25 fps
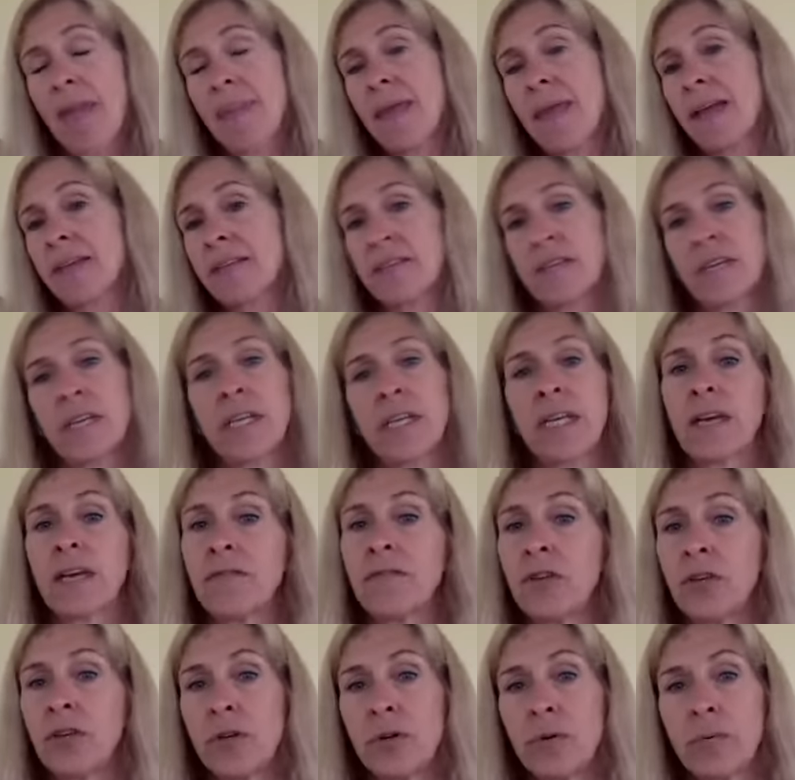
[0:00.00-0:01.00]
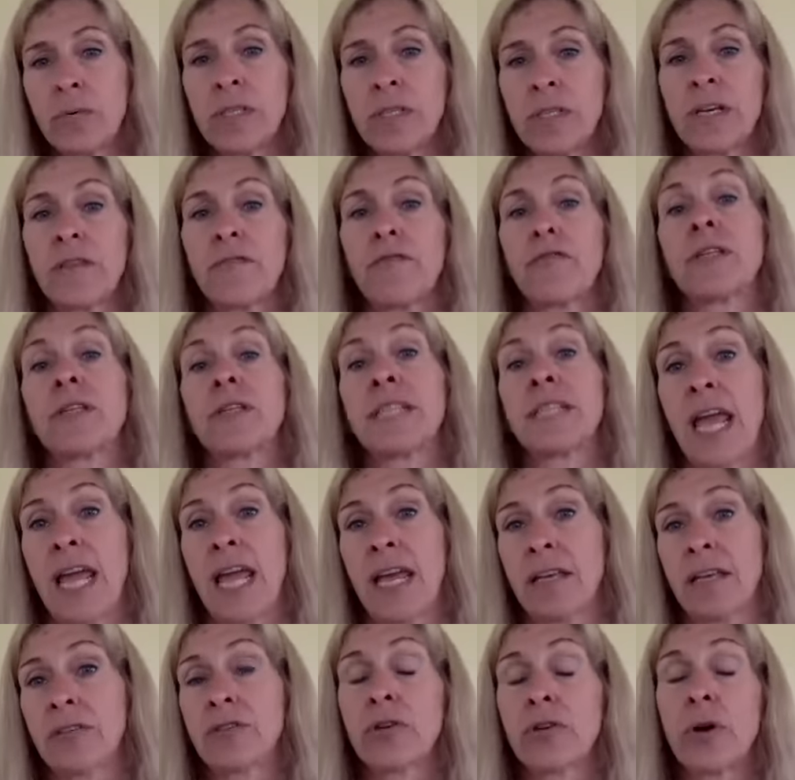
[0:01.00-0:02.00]
And that's going to give you different
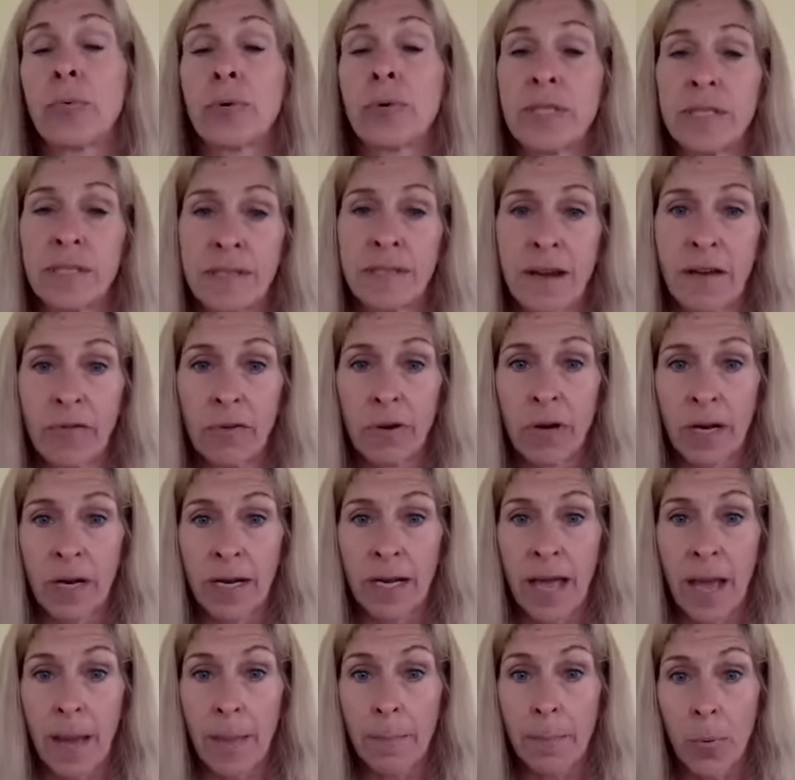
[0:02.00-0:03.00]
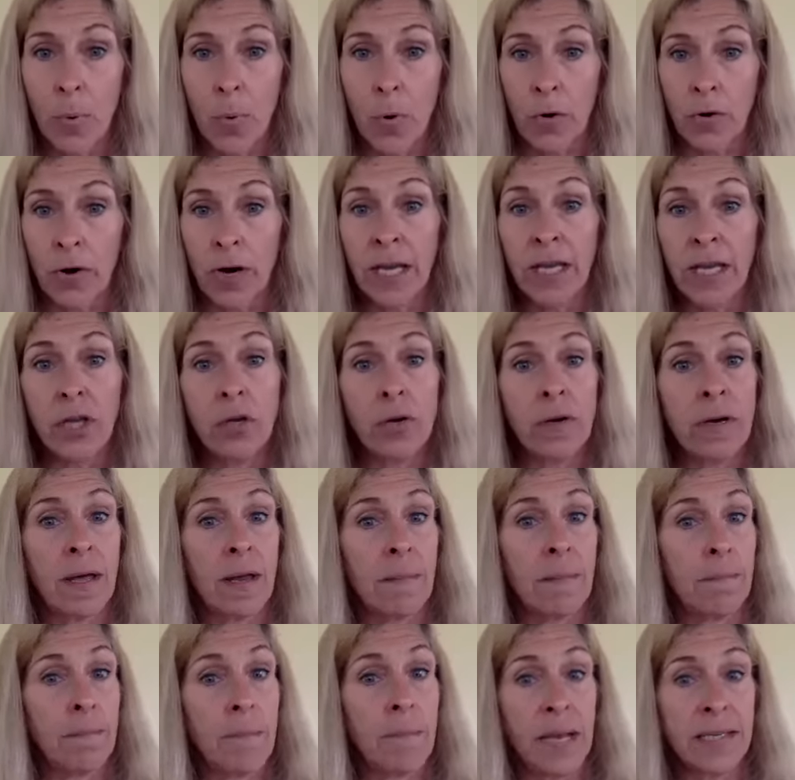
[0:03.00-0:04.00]
tastes. So it's never going to get boring. You
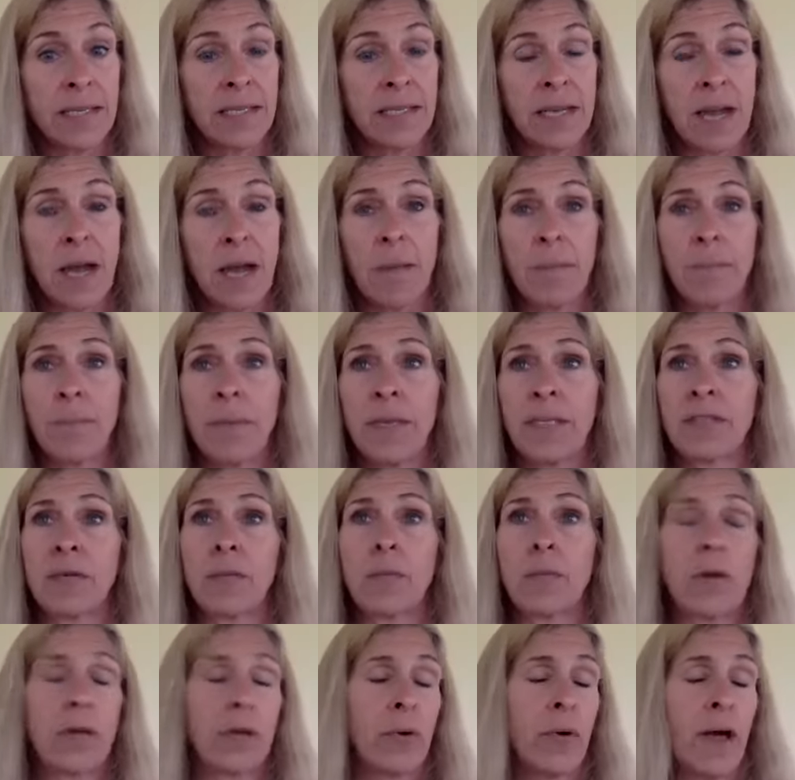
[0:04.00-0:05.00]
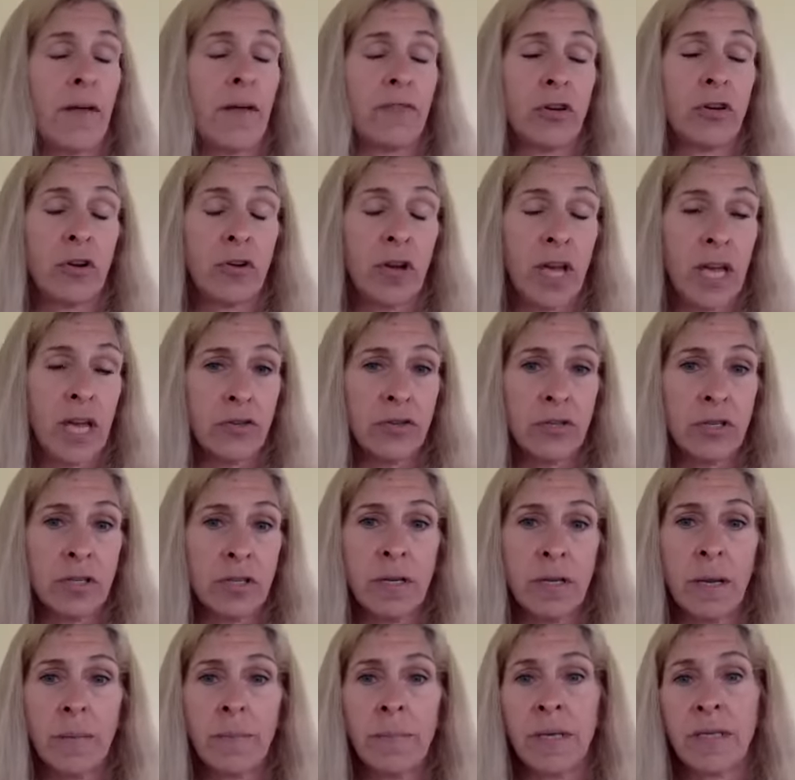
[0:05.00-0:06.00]
can mix it up based on what you have in your
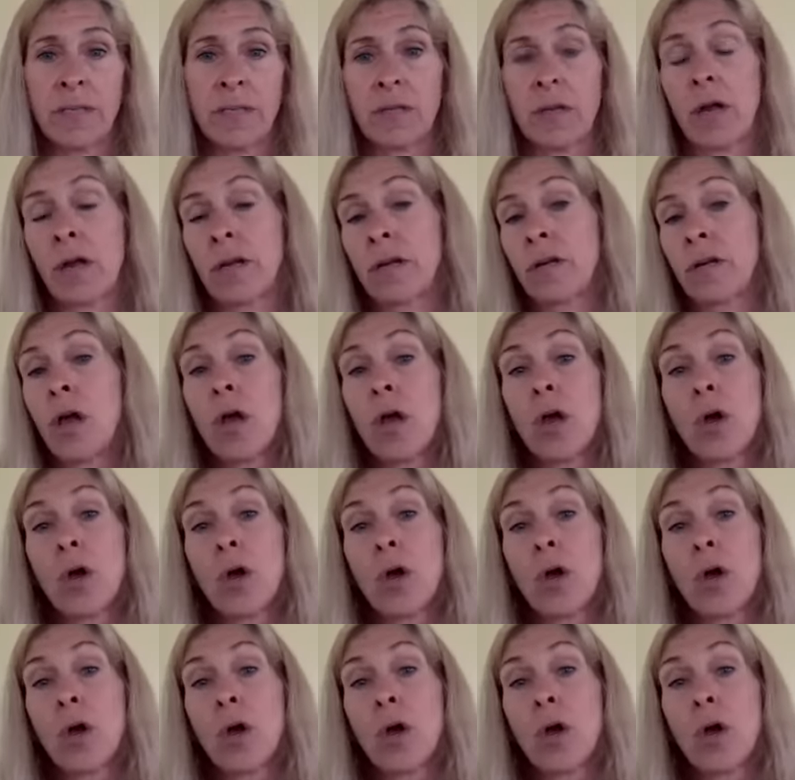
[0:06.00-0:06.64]
kitchen and based on,